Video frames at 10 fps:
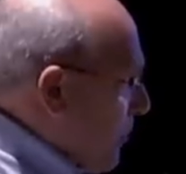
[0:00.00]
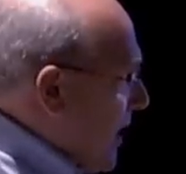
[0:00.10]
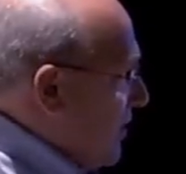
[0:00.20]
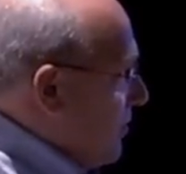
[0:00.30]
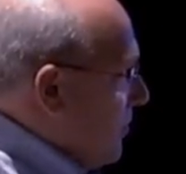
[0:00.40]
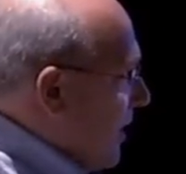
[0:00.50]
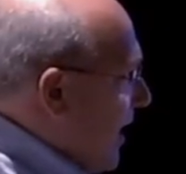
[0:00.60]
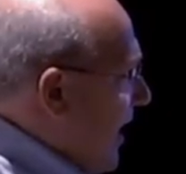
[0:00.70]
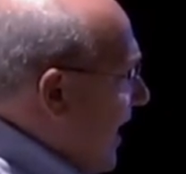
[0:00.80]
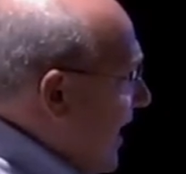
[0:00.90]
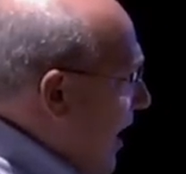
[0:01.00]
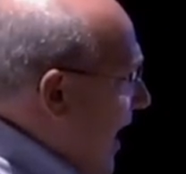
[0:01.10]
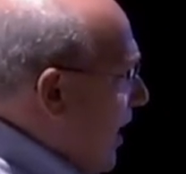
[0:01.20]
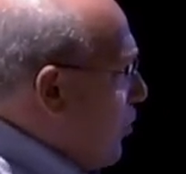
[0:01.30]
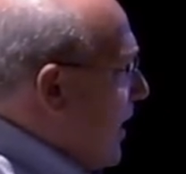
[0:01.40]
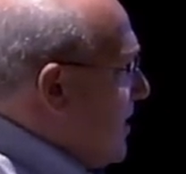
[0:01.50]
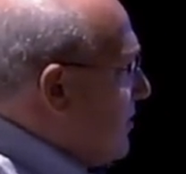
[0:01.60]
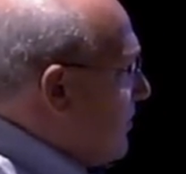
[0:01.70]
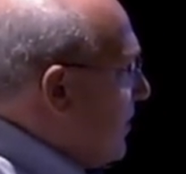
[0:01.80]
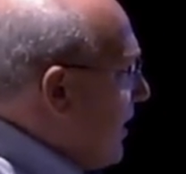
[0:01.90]
pay hay, high
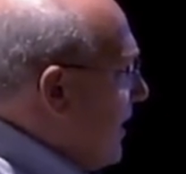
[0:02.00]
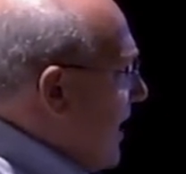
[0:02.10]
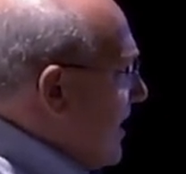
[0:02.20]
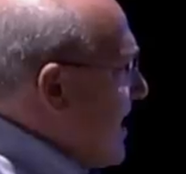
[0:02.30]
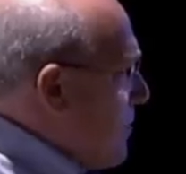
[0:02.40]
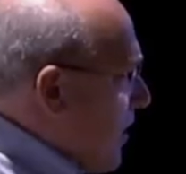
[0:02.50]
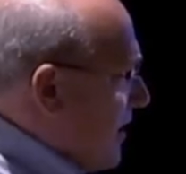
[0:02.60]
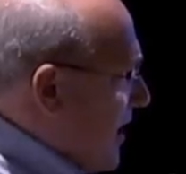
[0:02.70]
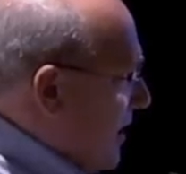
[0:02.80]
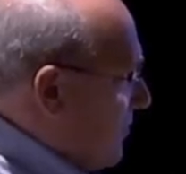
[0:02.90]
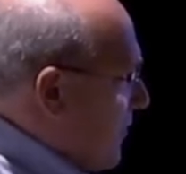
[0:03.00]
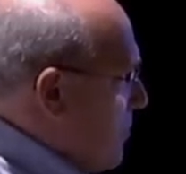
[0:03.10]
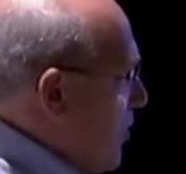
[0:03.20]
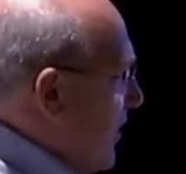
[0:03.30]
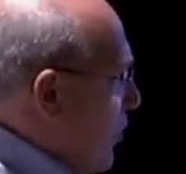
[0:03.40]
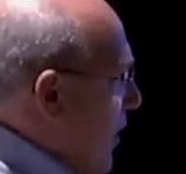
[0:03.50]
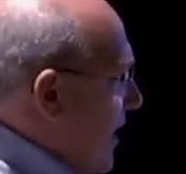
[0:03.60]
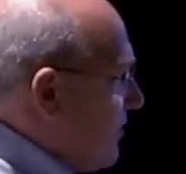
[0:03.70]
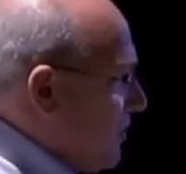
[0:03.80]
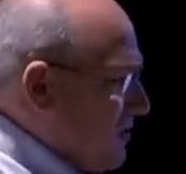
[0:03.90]
wages and keep our kids from moving
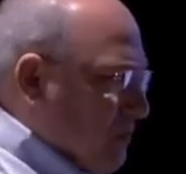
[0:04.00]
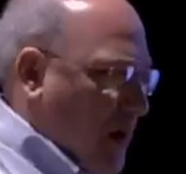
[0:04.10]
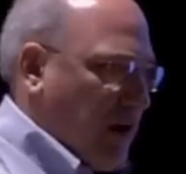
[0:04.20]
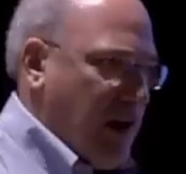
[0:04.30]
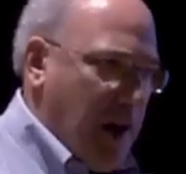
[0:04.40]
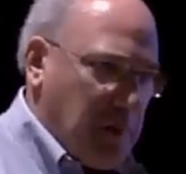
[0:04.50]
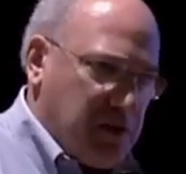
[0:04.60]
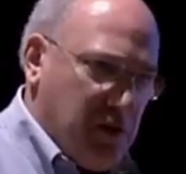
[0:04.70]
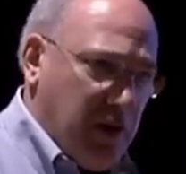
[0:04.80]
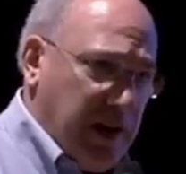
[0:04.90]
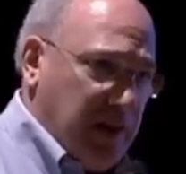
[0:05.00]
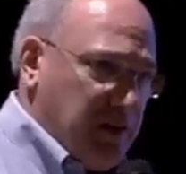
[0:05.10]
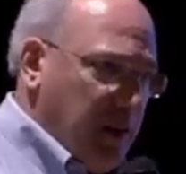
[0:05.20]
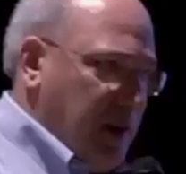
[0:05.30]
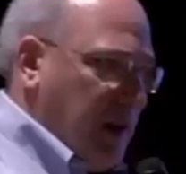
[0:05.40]
away in search of better opportunities.